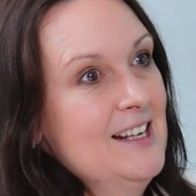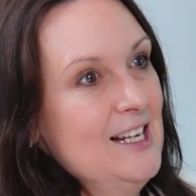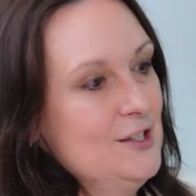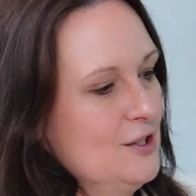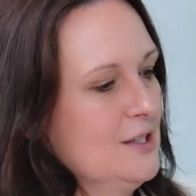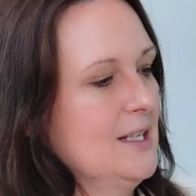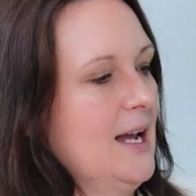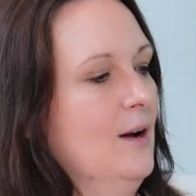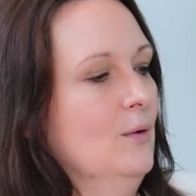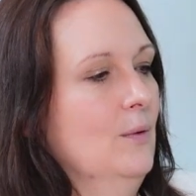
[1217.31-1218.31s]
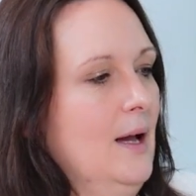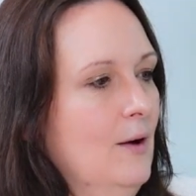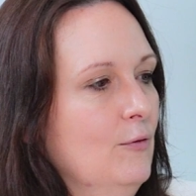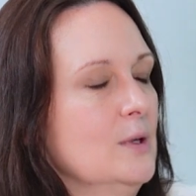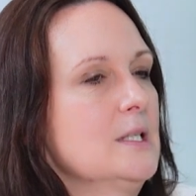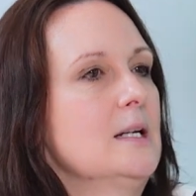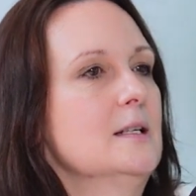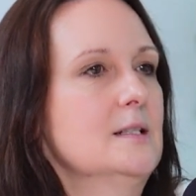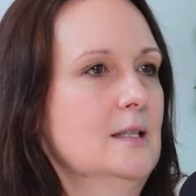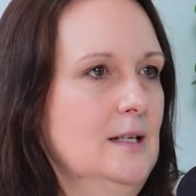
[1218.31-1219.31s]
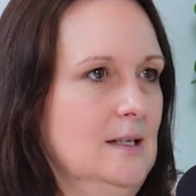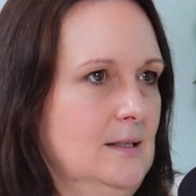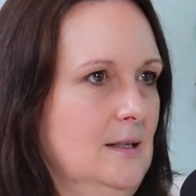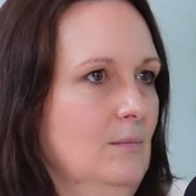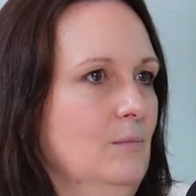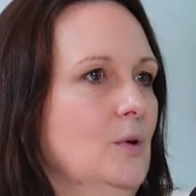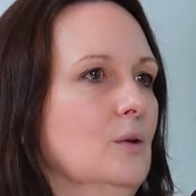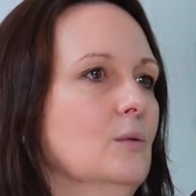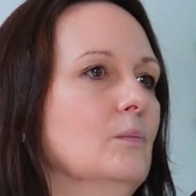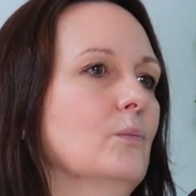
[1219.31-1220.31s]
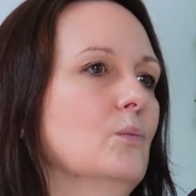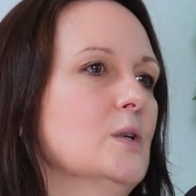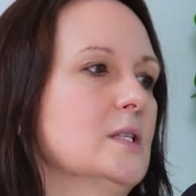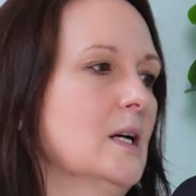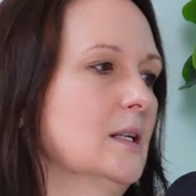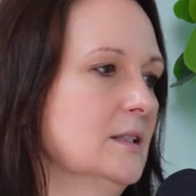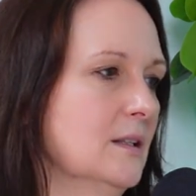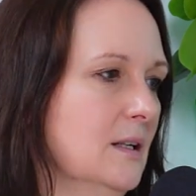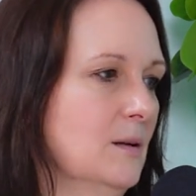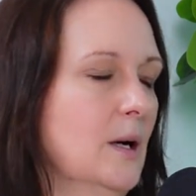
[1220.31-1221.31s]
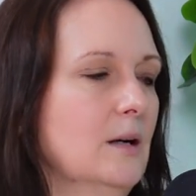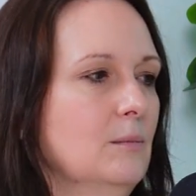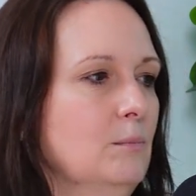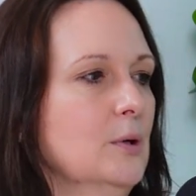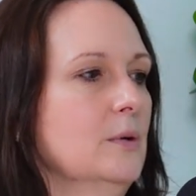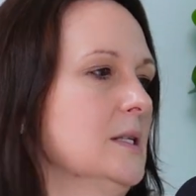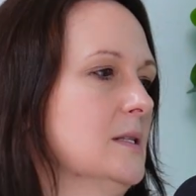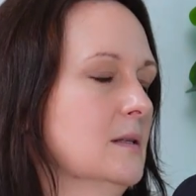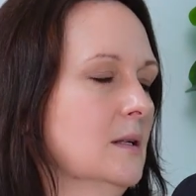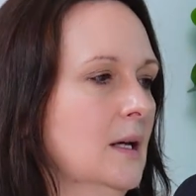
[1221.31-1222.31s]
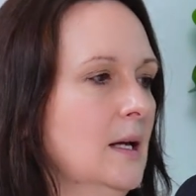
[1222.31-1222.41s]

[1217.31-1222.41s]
It's just how have we taken it to the next step? We're starting to think about buildings